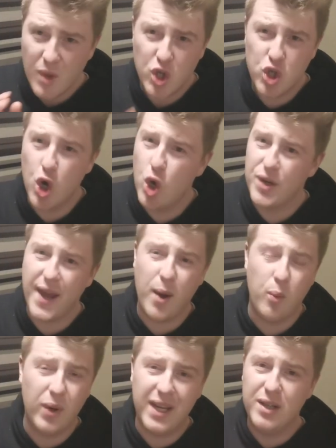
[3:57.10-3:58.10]
No
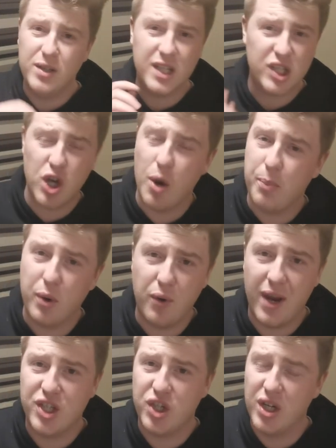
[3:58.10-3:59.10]
doubt. It's not
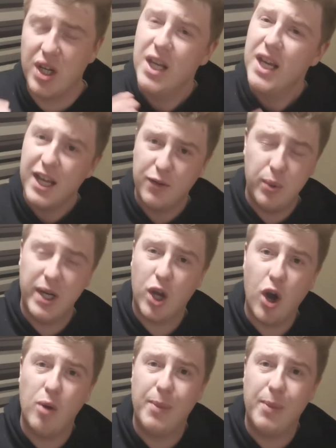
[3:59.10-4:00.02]
progression if we go